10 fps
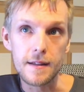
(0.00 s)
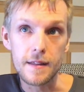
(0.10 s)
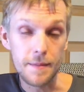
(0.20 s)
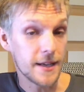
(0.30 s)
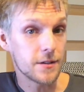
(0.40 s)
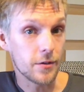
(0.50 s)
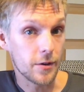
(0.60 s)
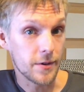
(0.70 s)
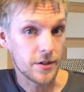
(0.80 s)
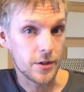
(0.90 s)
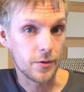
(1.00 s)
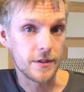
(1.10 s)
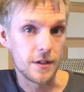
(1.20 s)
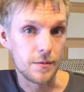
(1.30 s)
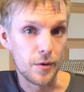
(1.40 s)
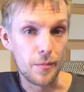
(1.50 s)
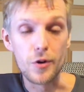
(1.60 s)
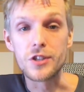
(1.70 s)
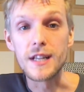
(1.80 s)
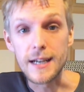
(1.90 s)
The Amazing Audio Engine 2 is a lot more
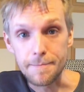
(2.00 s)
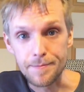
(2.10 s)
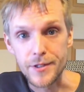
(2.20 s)
modular.